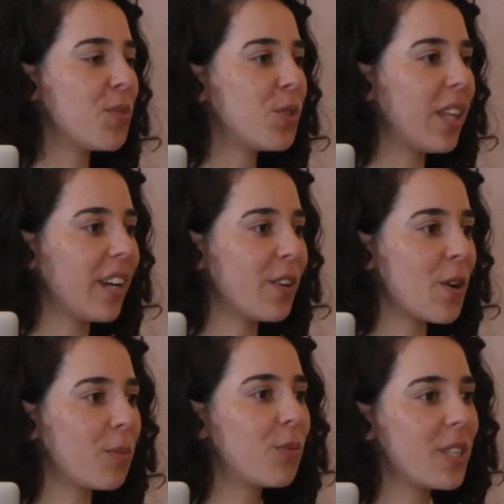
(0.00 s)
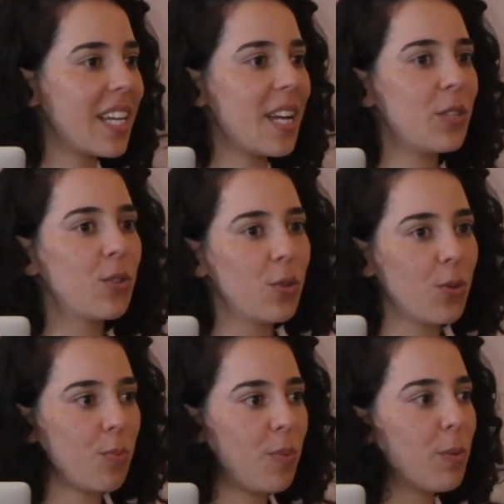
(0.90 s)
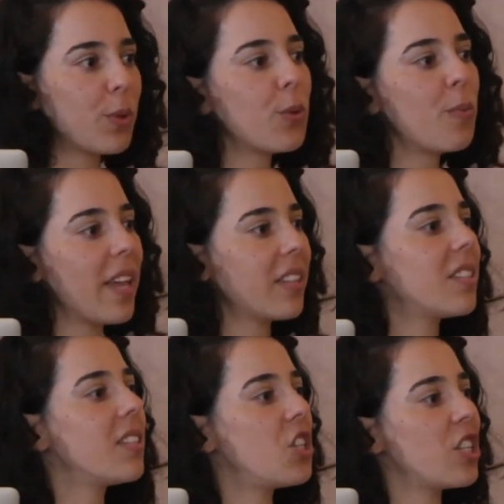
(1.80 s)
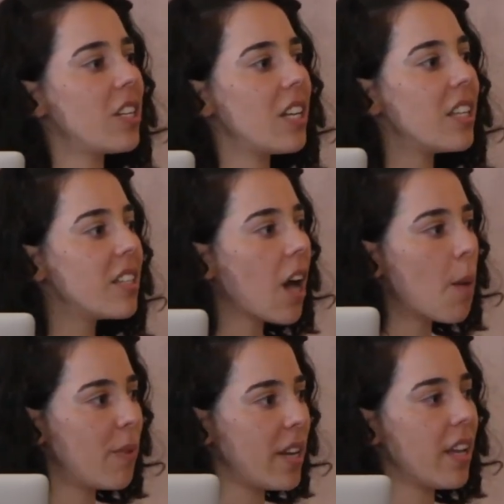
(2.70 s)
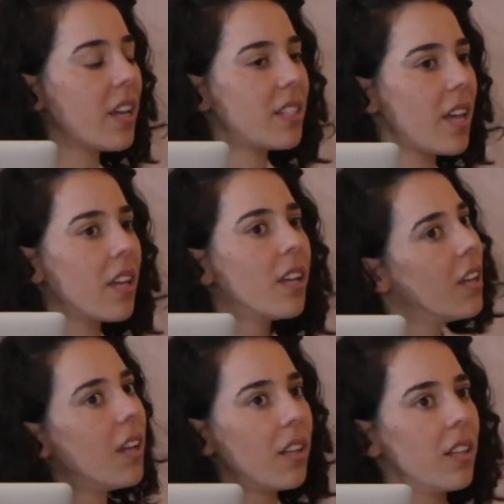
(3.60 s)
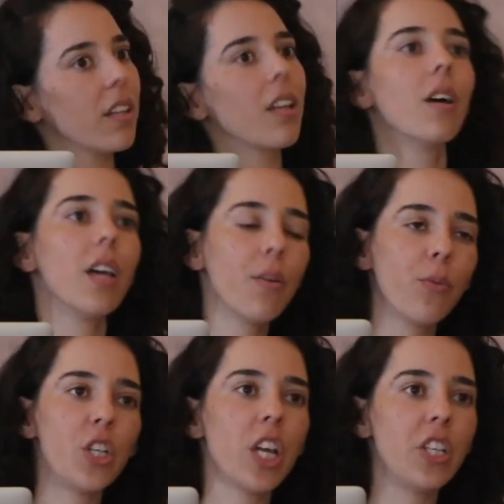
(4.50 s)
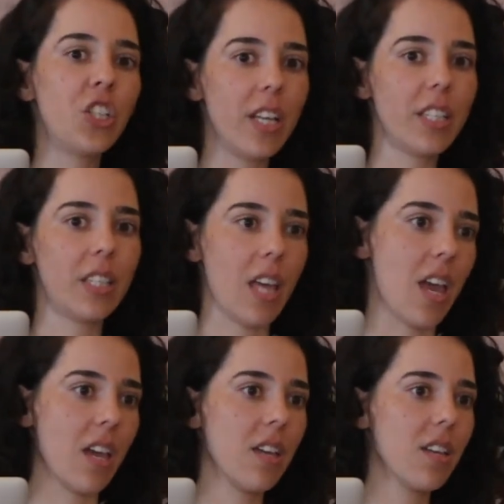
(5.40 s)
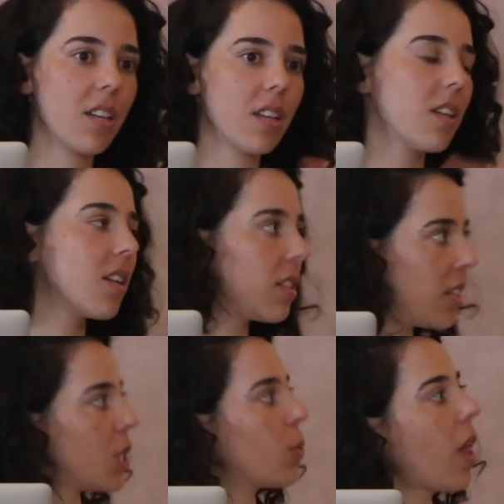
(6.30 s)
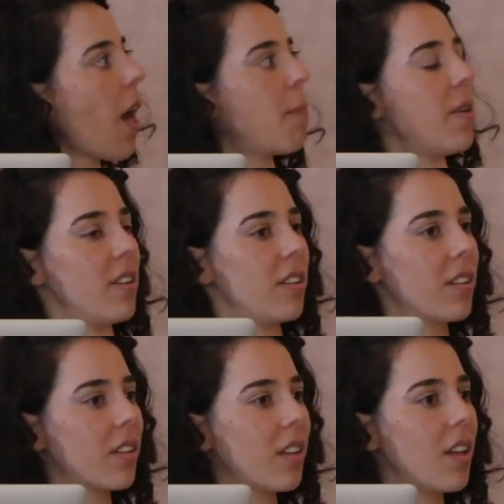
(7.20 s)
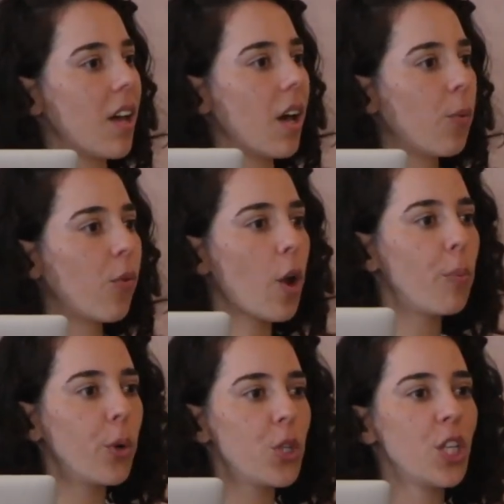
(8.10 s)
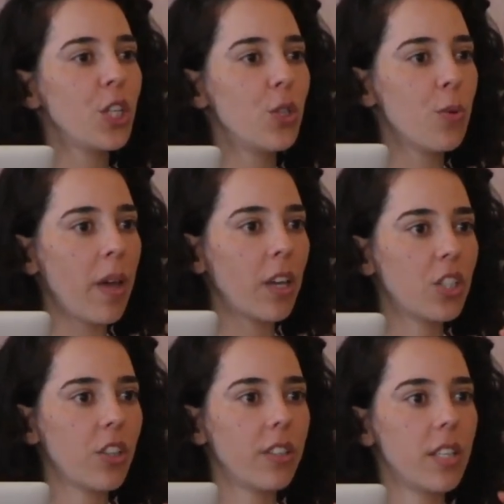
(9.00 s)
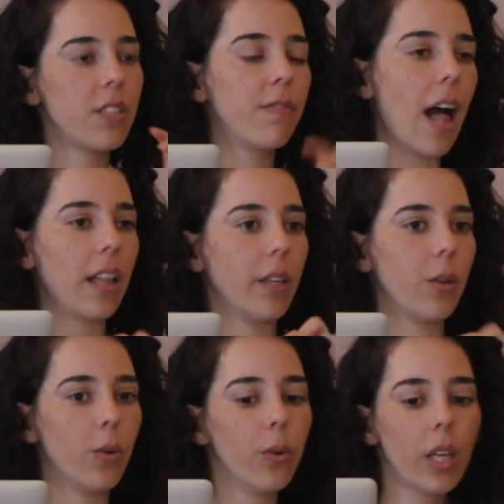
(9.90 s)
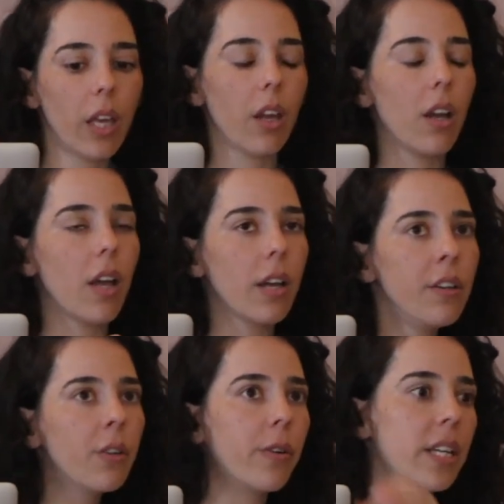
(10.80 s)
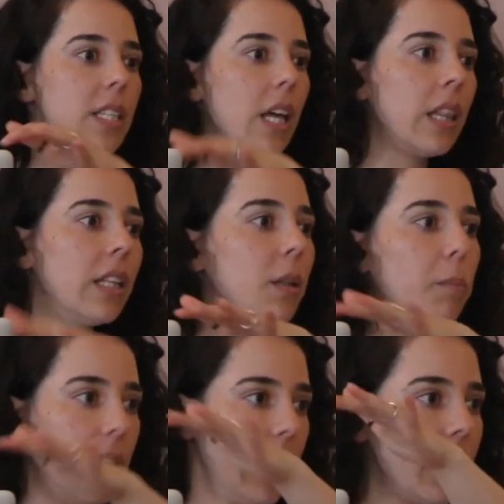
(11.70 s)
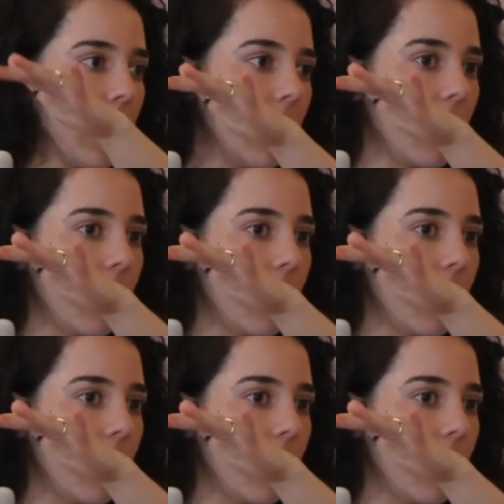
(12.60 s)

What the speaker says: to later on present to people who make decisions in the company and say, look, if we change this thing, this will happen. If we are pushing to make sure this value here increase a little bit,